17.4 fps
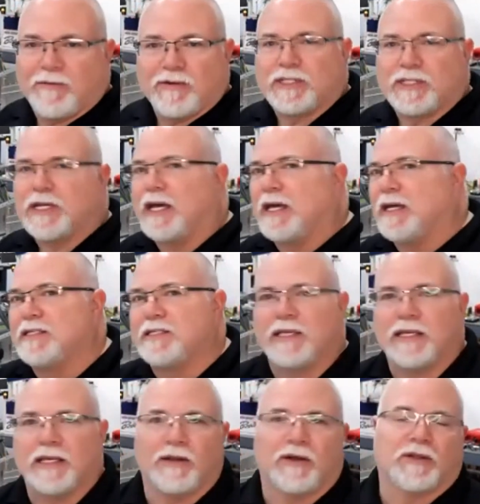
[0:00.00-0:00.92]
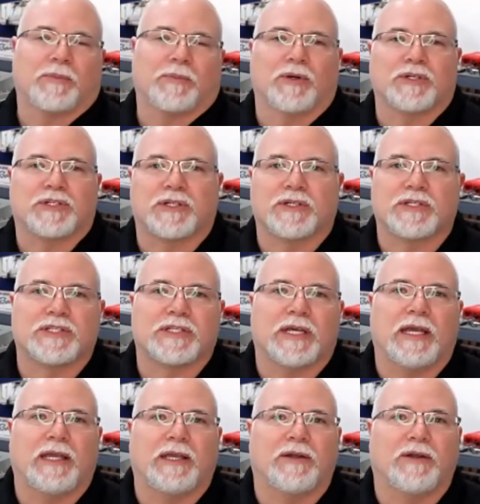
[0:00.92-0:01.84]
the advertising and all the brochures
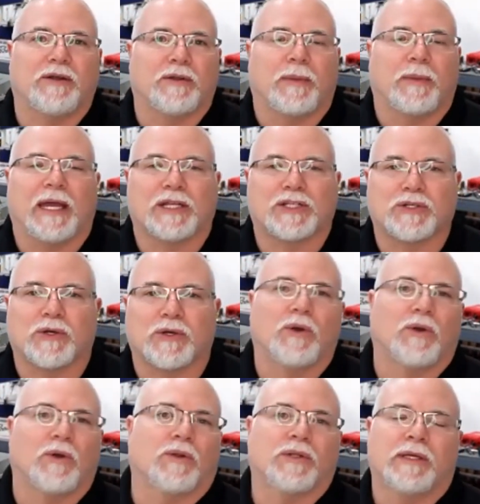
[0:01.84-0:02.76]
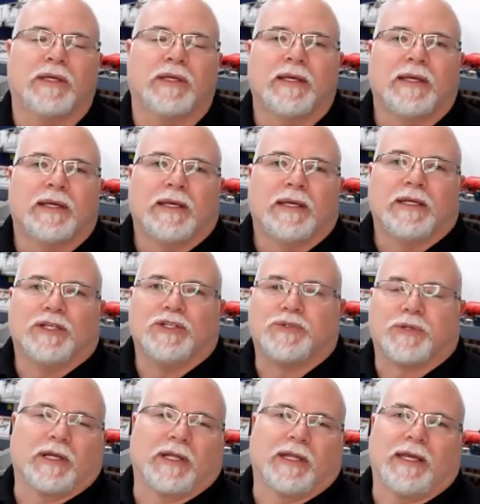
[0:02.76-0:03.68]
say, you know, the match hold,
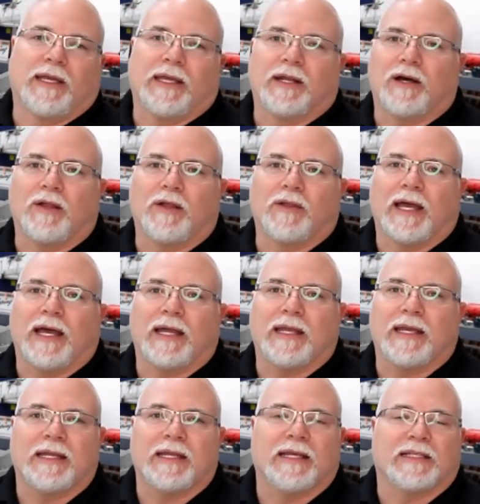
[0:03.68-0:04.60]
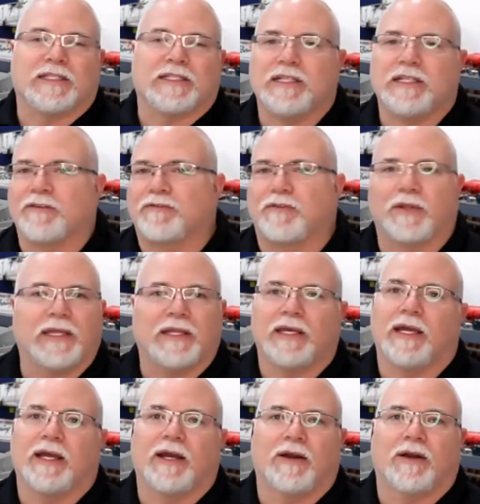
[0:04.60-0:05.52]
drilling and all that, it, it's definitely
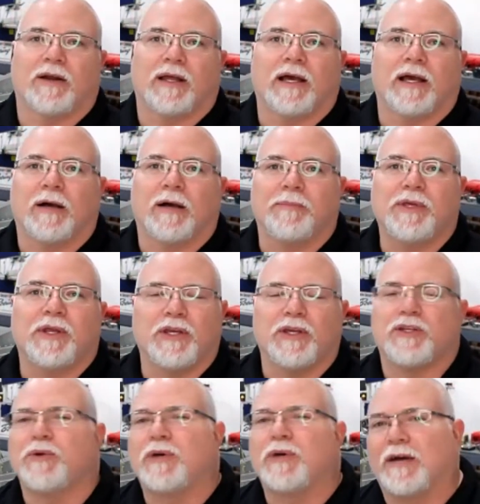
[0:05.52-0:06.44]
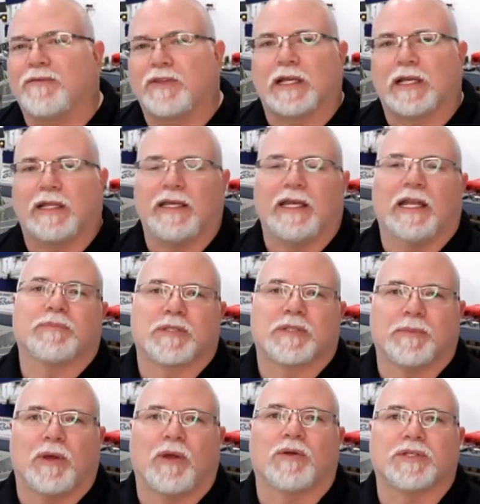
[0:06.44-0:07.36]
there. Um, you know, you do have to clean up
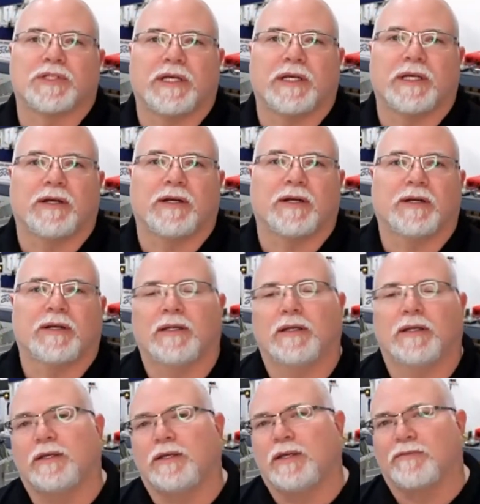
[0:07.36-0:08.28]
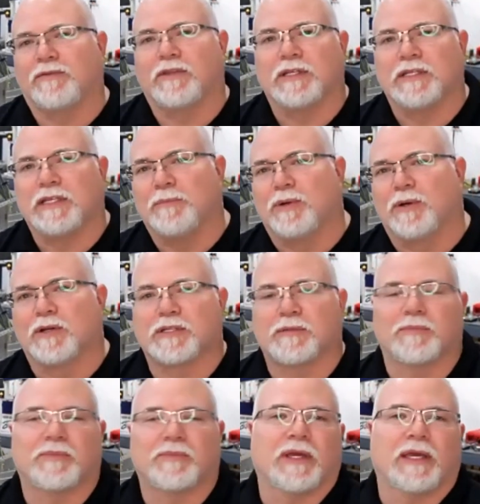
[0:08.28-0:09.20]
some holes here. You have to deburr
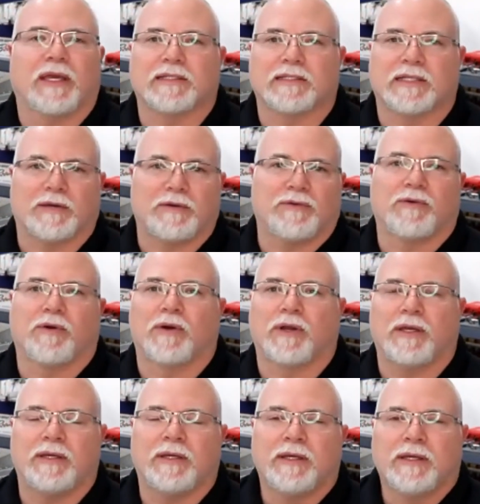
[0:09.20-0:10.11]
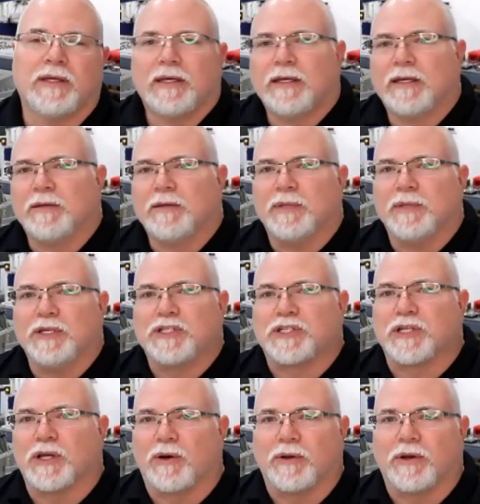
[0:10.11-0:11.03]
some things like you've already been
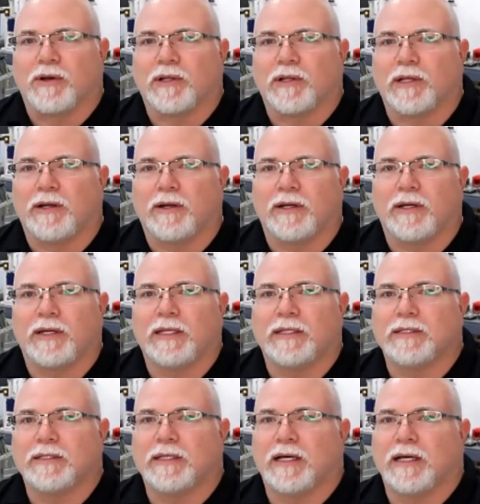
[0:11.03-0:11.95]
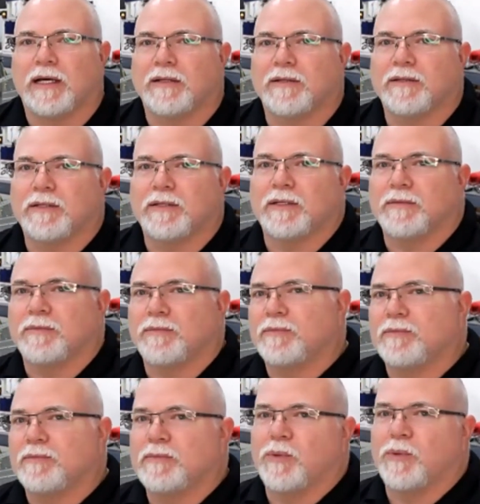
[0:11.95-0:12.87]
shown earlier in uh, the,
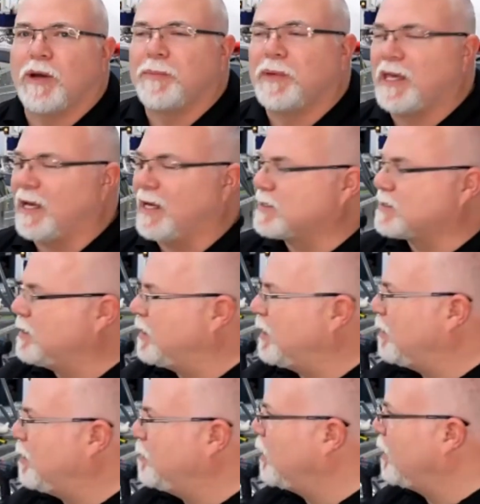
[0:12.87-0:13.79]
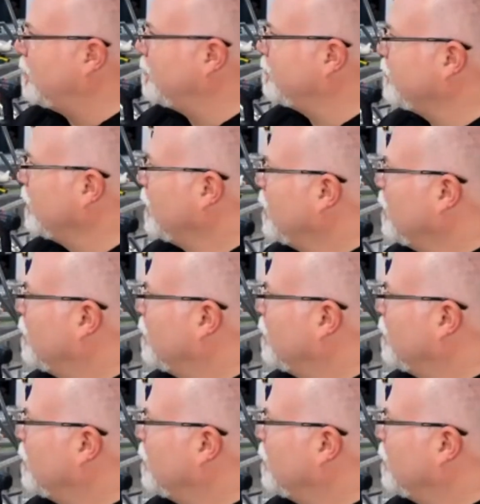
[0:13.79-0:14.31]
the webcast today. But